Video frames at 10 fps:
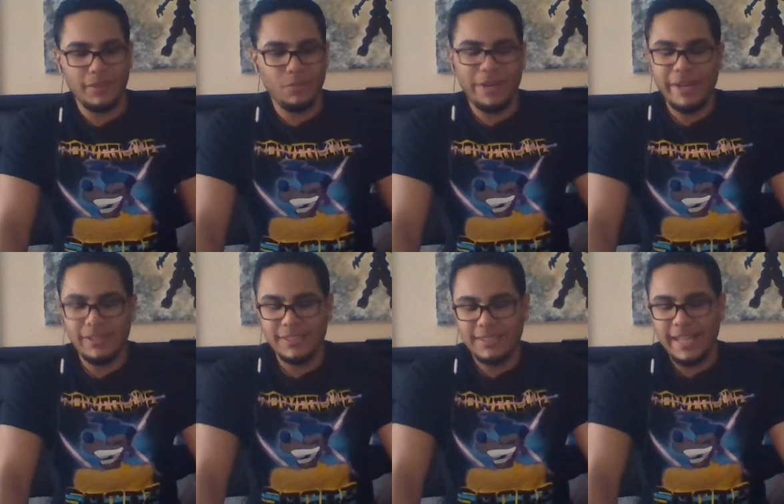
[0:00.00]

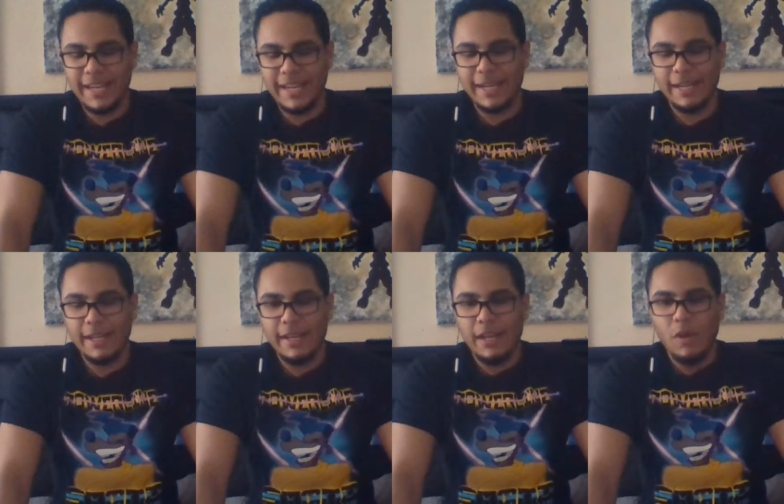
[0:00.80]
Roundhouse saying,
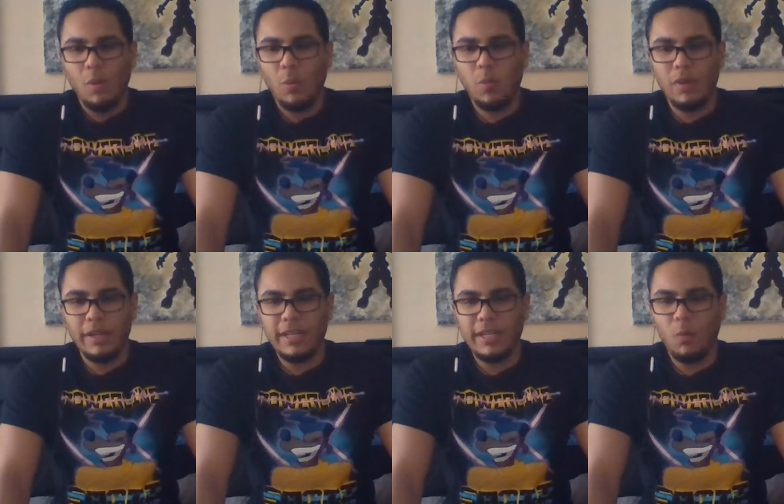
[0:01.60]

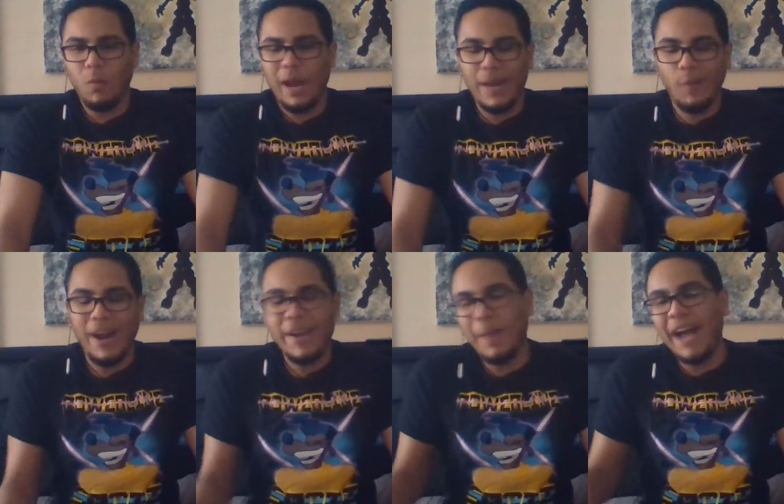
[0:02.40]
you know,
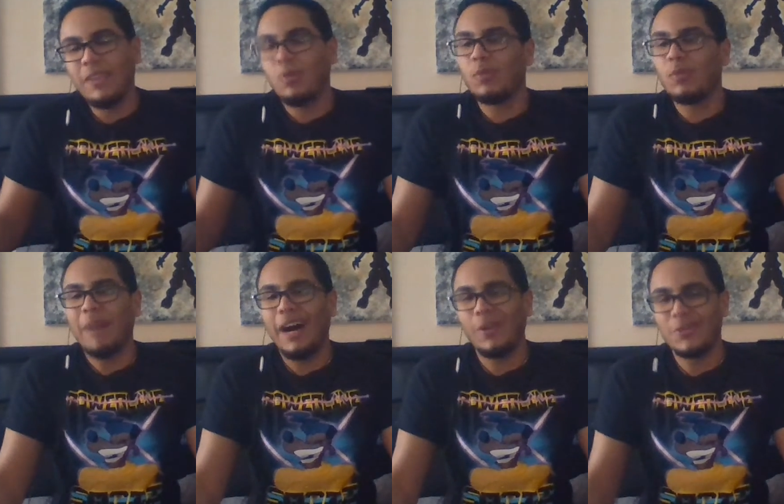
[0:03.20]
why am I the one with
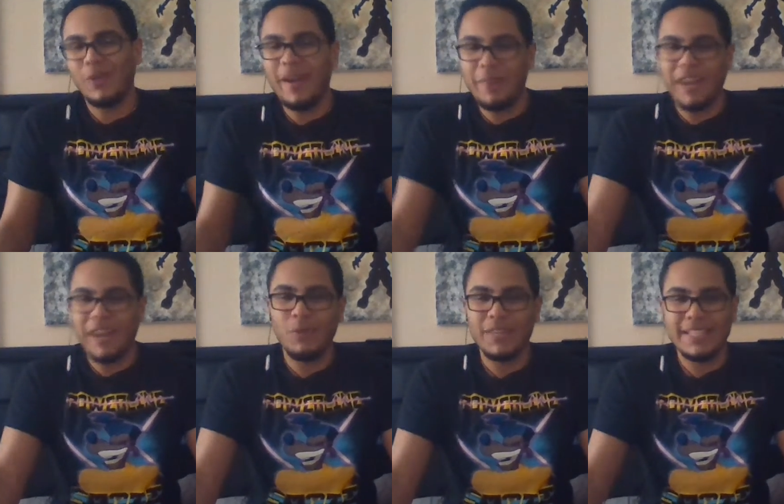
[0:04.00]
powers? Why am I
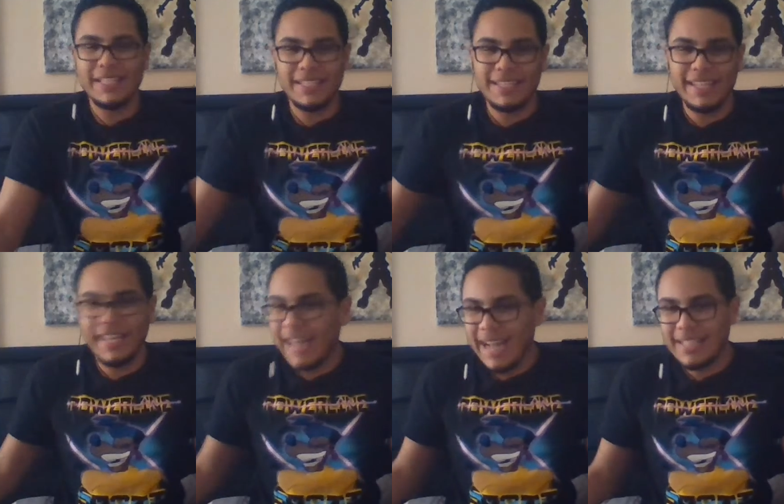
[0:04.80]
the one that's in this
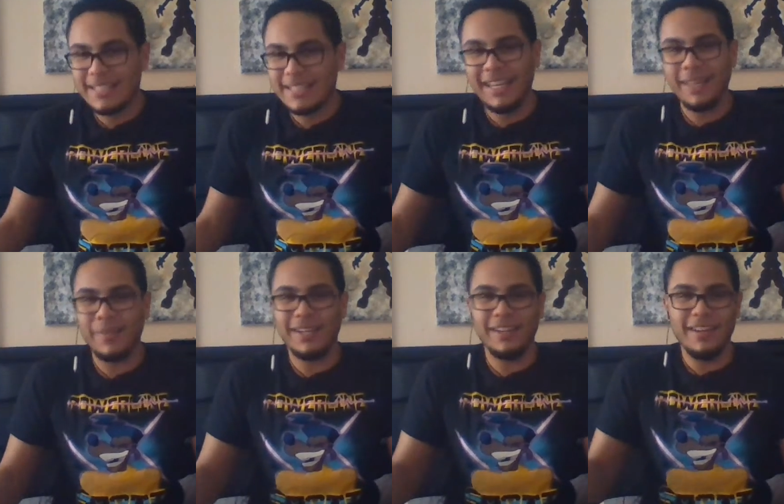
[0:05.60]
kick-ass
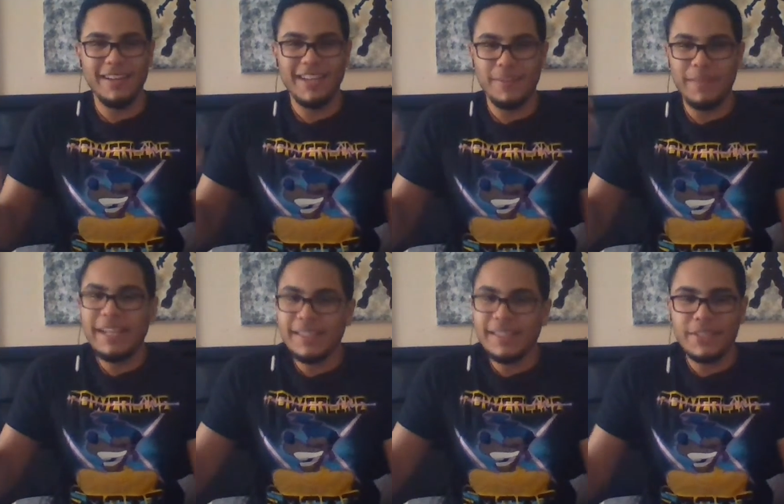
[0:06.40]
team and, you know,
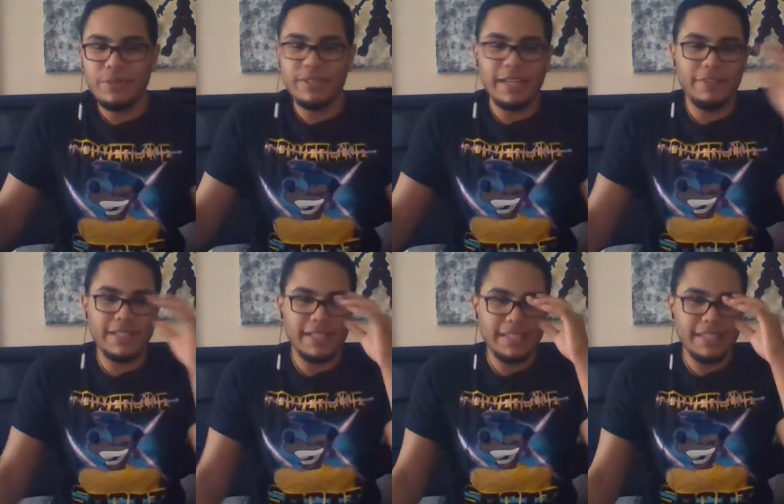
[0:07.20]
making the news and
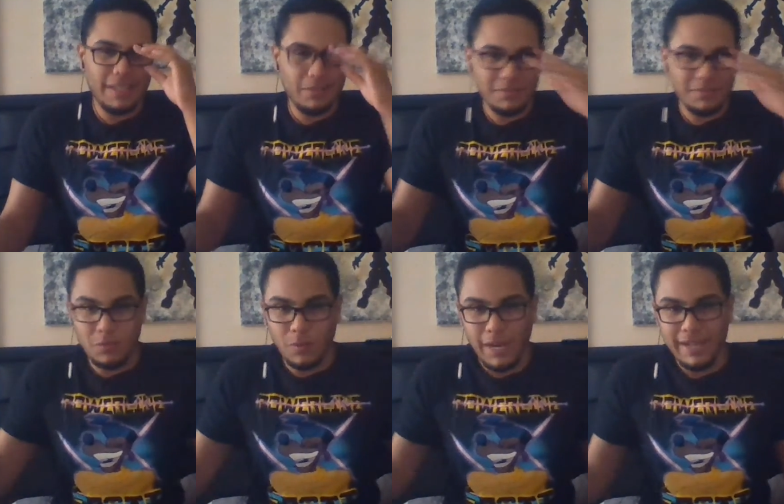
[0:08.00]
everything like that? And
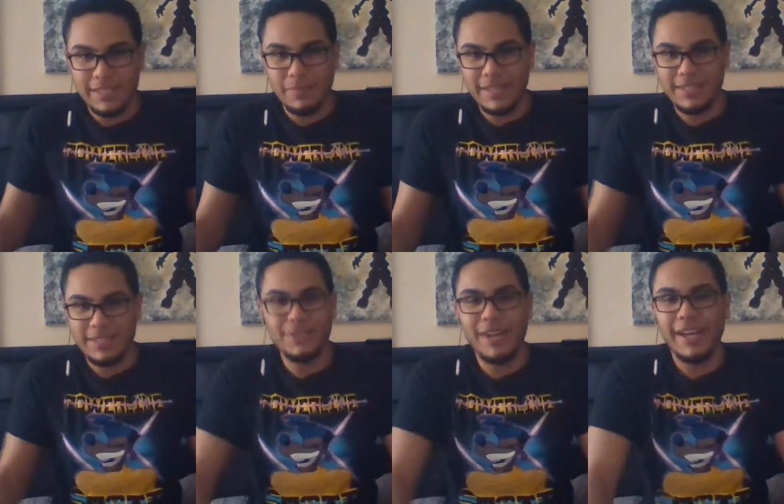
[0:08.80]
why is my
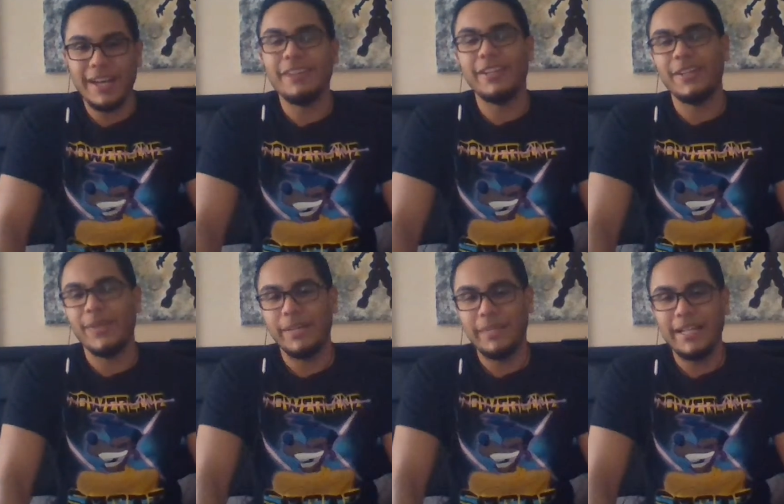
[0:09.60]
sister not here? You know
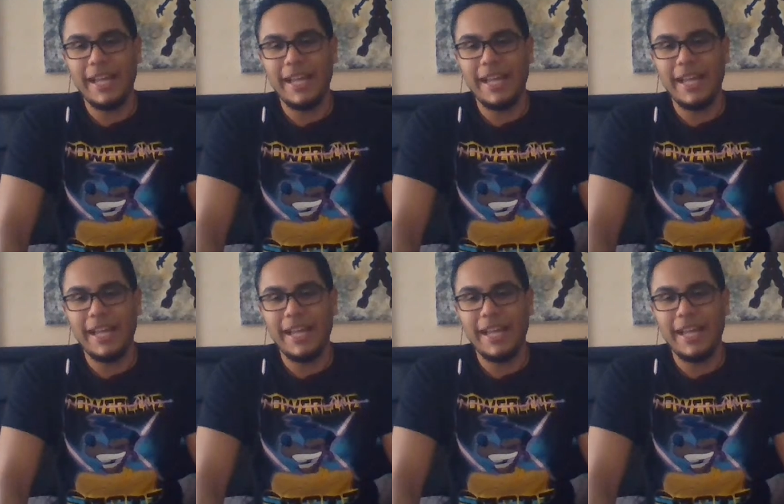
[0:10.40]
what I mean?